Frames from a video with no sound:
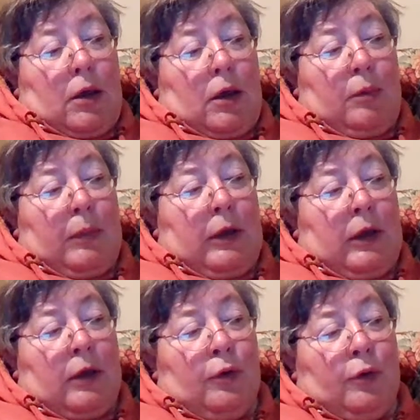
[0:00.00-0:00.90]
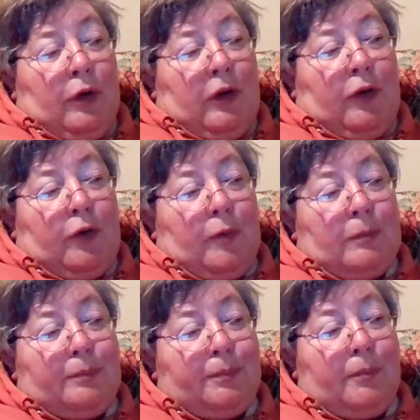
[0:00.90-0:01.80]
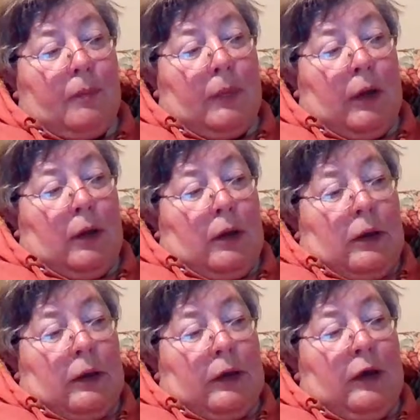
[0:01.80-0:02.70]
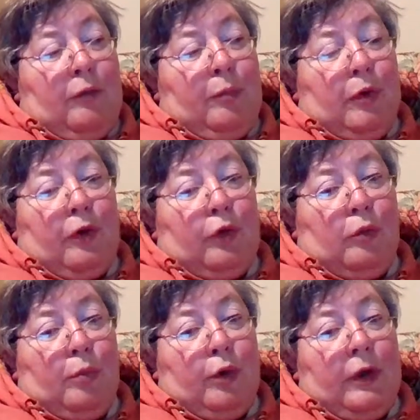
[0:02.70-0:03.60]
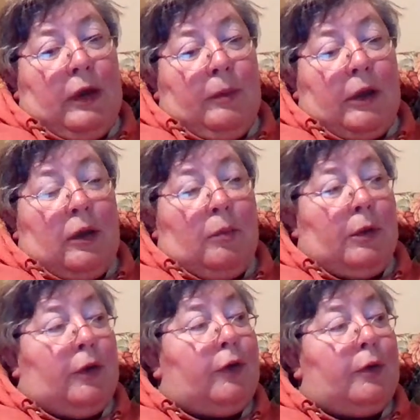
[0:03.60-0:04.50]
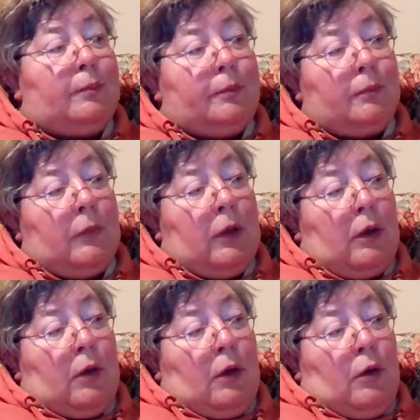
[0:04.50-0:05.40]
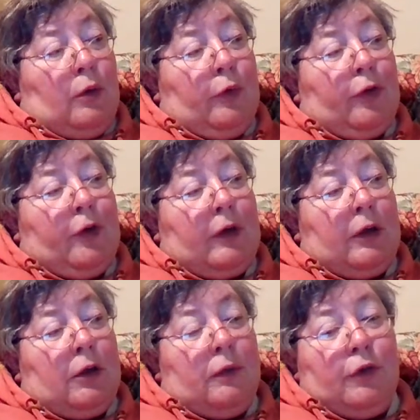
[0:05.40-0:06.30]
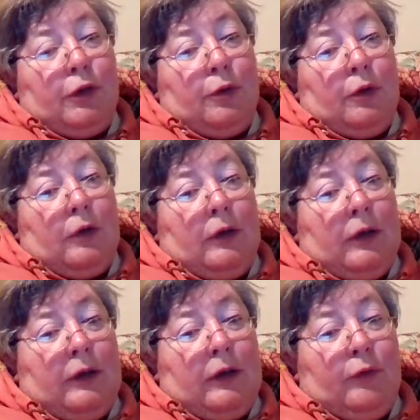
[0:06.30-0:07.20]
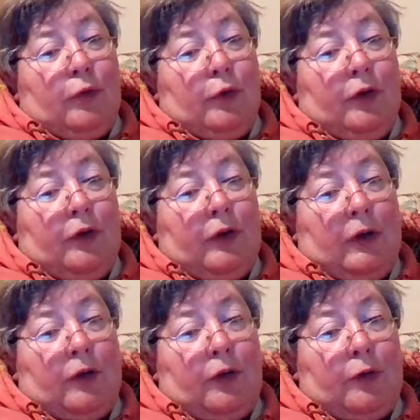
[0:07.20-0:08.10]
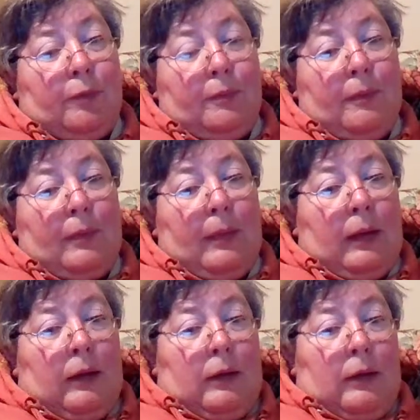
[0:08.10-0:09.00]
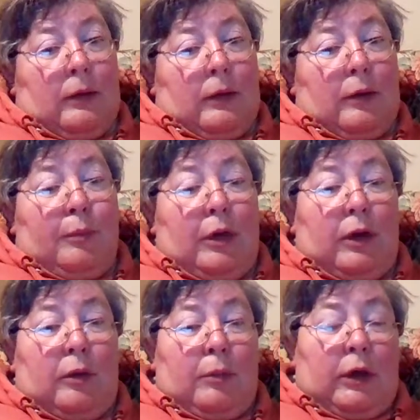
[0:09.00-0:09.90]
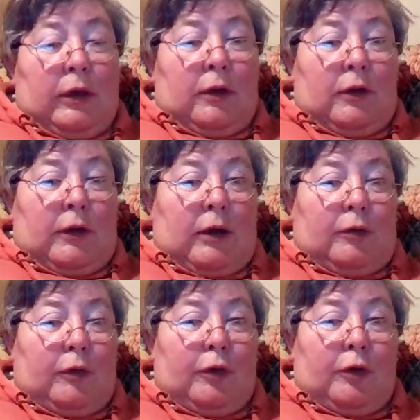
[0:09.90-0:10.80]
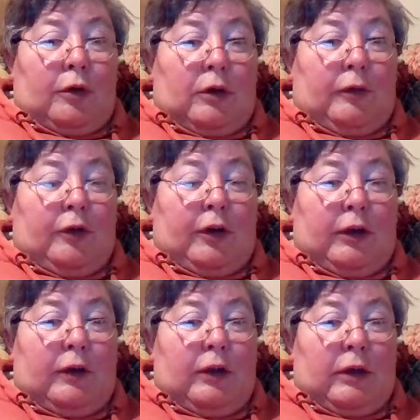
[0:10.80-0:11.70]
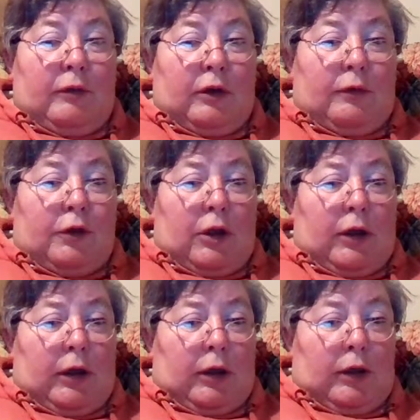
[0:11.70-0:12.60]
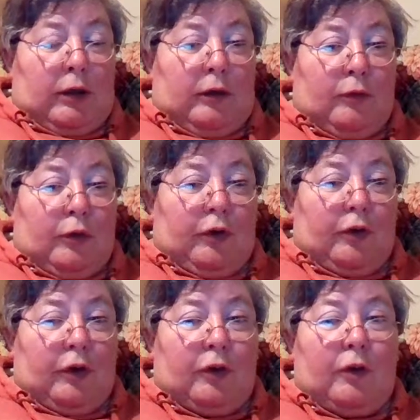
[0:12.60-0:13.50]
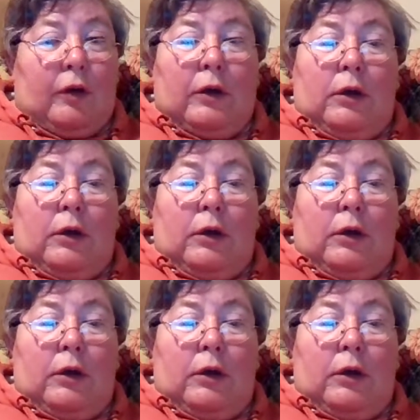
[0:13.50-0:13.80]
Amelia Noyes gave birth to a boy named Albert on the 2nd of June 1946, bearing in mind that that photograph is dated the 11th of July 1946.